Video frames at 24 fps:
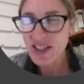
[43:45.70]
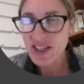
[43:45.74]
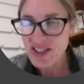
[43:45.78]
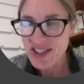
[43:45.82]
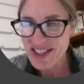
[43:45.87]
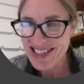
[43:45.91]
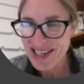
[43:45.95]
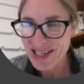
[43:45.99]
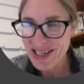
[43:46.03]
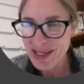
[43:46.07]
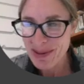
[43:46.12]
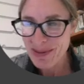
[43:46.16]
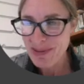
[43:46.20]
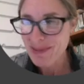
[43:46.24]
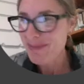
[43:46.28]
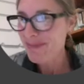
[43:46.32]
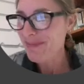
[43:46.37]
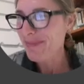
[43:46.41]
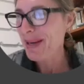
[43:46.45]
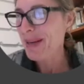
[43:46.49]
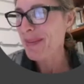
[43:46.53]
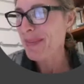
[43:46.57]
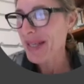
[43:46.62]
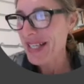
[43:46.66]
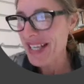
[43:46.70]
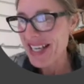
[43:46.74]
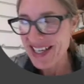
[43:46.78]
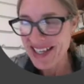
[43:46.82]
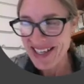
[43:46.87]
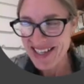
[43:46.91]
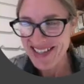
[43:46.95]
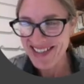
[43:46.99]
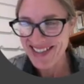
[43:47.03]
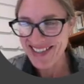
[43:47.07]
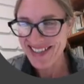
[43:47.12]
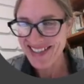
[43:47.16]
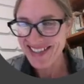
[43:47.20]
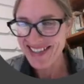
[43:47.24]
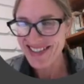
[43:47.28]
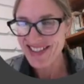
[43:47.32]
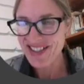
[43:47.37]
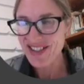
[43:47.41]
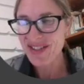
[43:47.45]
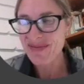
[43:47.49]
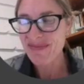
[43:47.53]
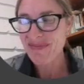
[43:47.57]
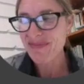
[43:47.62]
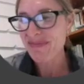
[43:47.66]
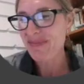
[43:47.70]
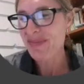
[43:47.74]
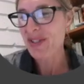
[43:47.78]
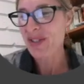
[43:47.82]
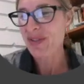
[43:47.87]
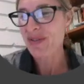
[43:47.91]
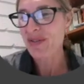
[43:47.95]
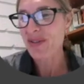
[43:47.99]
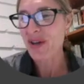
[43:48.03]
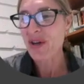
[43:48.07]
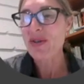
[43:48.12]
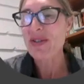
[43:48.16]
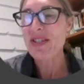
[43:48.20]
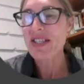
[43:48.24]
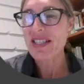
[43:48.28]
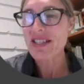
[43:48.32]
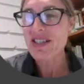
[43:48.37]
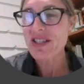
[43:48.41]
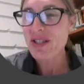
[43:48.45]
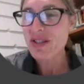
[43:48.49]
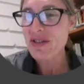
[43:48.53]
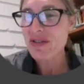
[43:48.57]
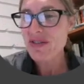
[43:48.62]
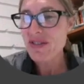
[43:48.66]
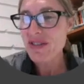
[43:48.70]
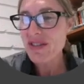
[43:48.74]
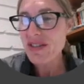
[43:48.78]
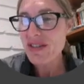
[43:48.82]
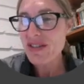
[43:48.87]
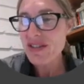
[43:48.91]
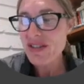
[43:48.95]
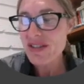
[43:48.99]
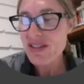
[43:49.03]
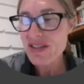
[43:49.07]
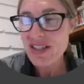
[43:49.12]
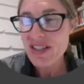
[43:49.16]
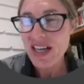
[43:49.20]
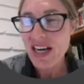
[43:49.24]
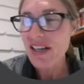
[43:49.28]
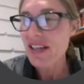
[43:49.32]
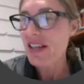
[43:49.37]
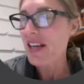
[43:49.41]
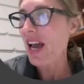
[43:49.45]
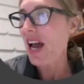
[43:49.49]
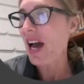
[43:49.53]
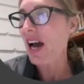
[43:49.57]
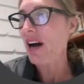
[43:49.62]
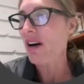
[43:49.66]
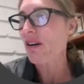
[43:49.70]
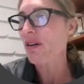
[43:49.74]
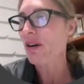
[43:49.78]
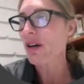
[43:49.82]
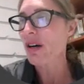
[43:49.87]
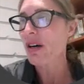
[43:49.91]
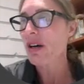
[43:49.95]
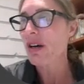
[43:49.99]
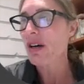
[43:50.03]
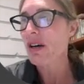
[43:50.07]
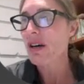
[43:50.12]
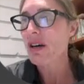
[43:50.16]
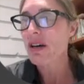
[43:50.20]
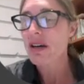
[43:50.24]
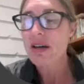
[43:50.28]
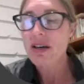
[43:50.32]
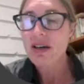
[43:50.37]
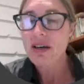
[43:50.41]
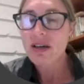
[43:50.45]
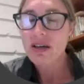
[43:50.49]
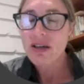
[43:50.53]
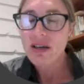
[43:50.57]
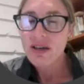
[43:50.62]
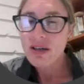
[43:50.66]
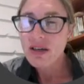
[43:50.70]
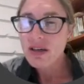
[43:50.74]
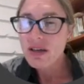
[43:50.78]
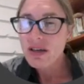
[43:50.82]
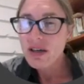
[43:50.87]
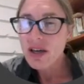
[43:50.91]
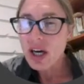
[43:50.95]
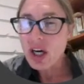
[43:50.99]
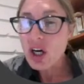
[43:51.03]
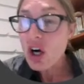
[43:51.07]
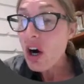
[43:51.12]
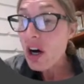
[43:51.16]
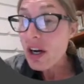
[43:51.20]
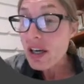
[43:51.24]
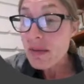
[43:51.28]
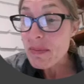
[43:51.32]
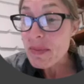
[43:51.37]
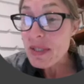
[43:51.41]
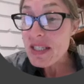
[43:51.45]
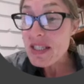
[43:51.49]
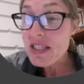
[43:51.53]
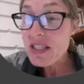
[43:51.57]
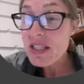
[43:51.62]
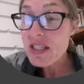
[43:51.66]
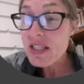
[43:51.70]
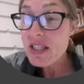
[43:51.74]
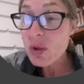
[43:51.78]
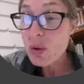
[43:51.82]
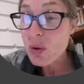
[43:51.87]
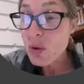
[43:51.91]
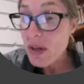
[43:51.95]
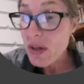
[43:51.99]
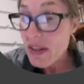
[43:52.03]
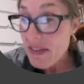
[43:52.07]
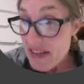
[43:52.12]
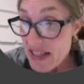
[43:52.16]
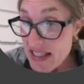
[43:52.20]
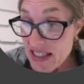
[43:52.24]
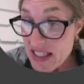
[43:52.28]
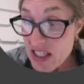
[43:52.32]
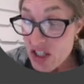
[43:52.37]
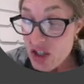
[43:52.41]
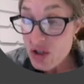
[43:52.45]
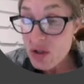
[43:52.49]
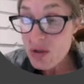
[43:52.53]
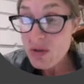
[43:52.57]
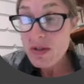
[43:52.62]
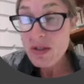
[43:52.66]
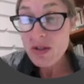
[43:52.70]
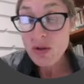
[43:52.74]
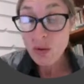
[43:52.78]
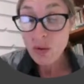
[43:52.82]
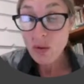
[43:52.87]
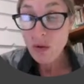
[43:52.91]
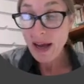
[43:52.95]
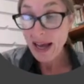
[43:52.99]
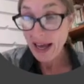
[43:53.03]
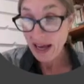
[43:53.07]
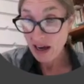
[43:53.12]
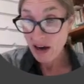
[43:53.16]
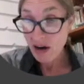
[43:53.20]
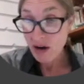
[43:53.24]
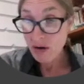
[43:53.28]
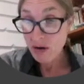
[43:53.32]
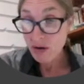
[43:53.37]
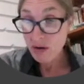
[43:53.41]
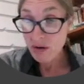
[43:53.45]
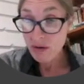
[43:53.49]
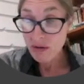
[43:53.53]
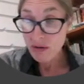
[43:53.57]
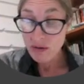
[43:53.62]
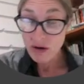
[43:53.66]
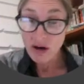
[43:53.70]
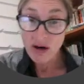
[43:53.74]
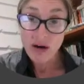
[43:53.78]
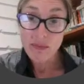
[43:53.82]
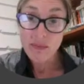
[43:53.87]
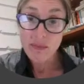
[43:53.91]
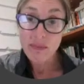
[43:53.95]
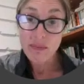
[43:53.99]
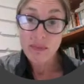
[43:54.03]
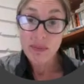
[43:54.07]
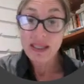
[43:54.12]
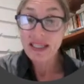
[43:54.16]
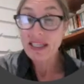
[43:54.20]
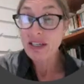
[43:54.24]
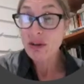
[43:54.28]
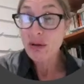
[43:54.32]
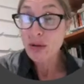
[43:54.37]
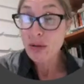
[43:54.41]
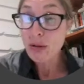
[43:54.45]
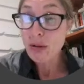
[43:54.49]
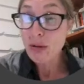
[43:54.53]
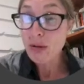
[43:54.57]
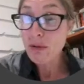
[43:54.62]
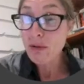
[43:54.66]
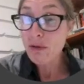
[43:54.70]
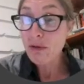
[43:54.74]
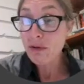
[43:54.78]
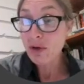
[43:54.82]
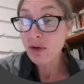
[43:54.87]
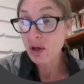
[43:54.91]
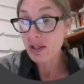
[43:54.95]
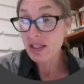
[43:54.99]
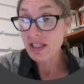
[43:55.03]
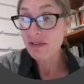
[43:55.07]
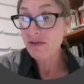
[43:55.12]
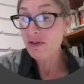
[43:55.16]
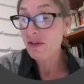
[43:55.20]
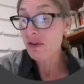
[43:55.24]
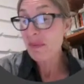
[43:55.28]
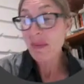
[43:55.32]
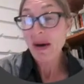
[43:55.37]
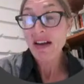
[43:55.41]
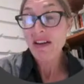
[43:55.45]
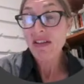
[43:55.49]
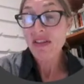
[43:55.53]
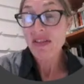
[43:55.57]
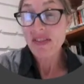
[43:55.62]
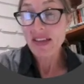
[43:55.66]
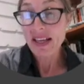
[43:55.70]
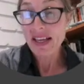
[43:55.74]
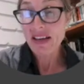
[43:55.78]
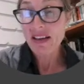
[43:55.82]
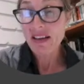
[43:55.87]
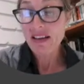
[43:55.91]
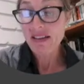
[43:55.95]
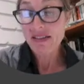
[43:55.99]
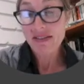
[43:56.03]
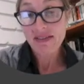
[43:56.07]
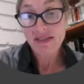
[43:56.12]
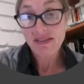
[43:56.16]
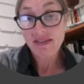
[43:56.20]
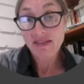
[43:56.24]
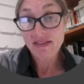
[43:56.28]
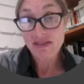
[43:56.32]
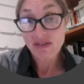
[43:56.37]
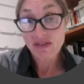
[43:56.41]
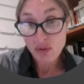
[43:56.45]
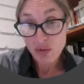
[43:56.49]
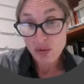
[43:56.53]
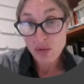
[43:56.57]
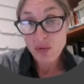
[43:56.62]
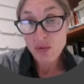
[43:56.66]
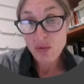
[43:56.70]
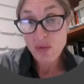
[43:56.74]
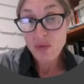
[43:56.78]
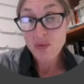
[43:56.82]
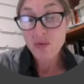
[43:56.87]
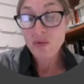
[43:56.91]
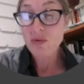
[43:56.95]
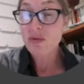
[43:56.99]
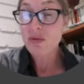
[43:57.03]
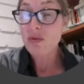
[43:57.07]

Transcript: you study PPE, isn't it? You don't just study how economists look at these issues or how a political philosopher might think through